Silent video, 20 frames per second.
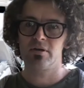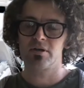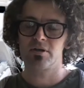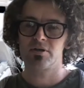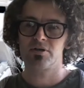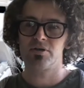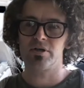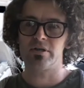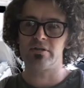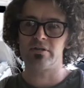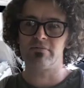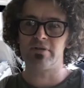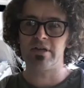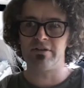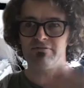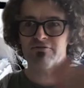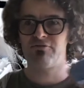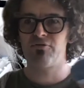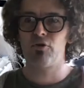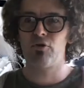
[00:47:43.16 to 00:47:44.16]
could
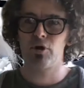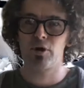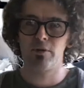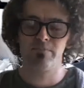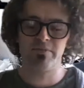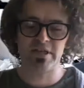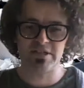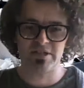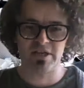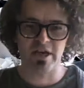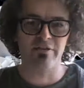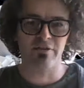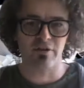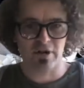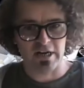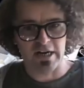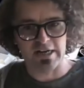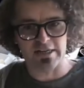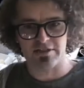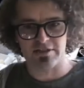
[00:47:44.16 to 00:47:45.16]
inform these other
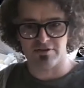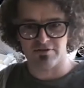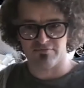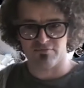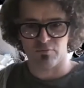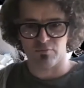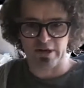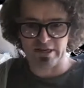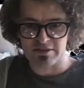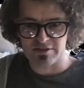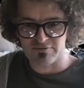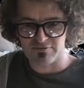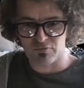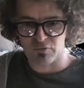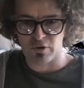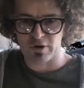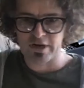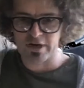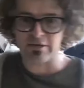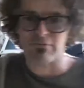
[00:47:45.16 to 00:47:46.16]
kinds of ways of
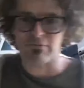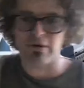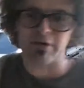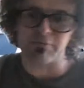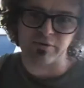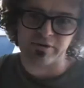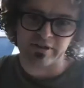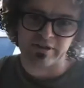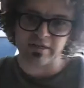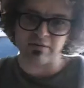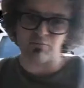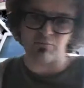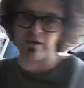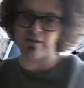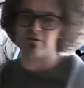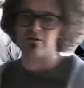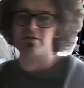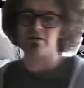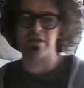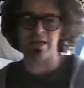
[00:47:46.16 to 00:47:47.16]
working, right? Within,
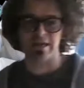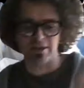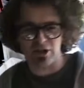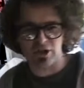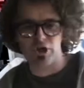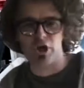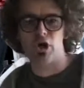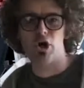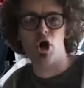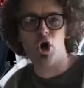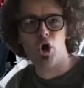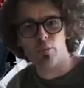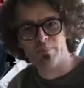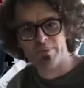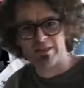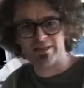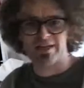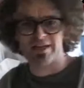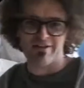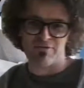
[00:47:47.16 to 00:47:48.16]
whether it's like, you know,
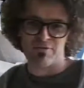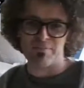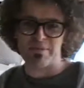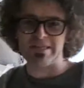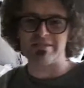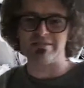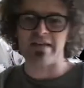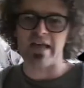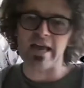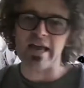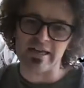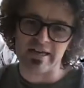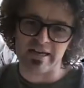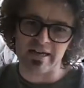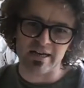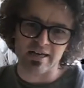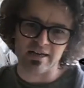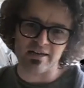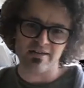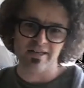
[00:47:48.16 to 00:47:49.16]
open government
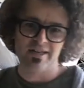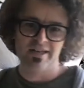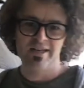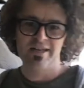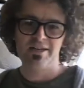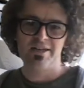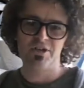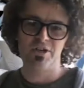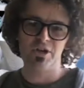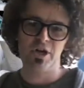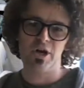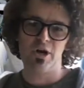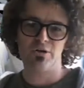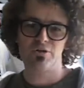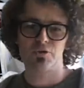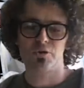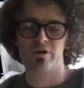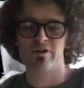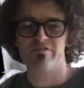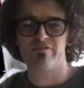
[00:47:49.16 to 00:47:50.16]
data, you know,
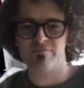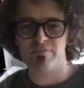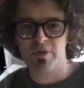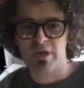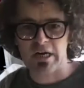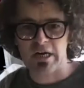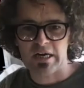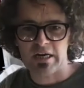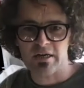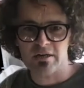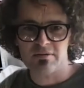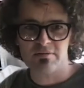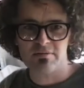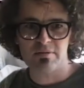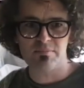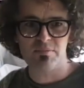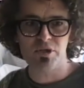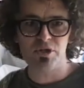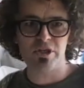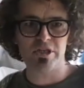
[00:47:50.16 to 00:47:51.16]
sort of
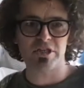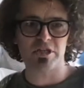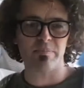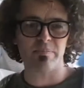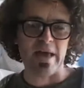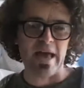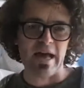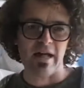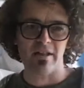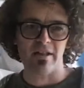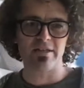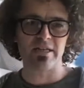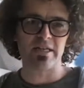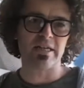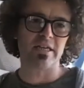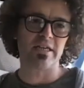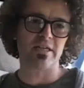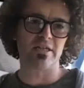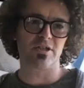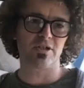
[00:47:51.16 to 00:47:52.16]

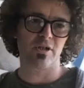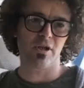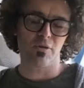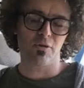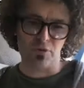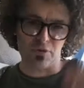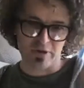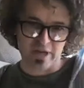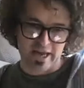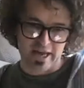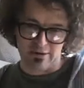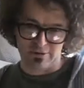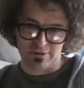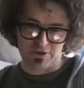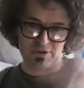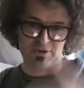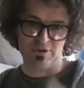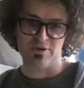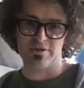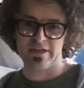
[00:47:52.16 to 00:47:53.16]
municipalities, local
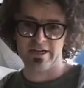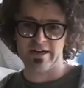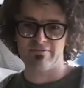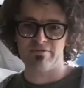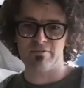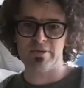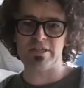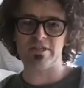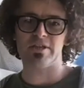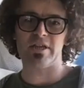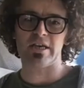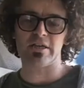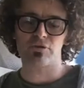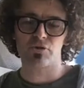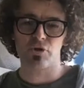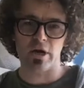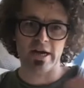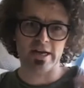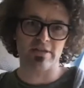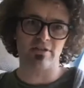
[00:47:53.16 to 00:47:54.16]
council, governments, like
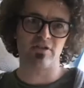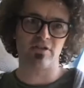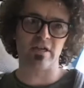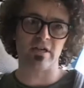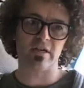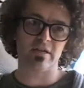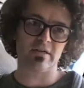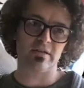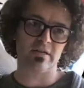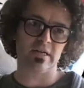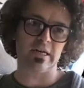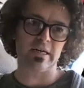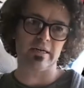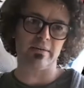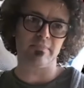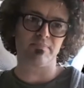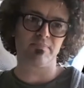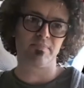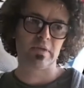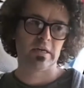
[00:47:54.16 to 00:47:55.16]
trying to,
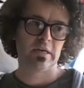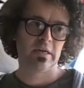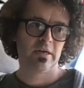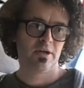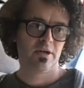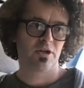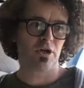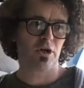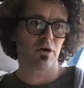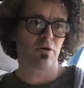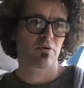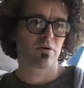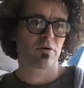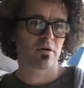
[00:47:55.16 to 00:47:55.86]
you know,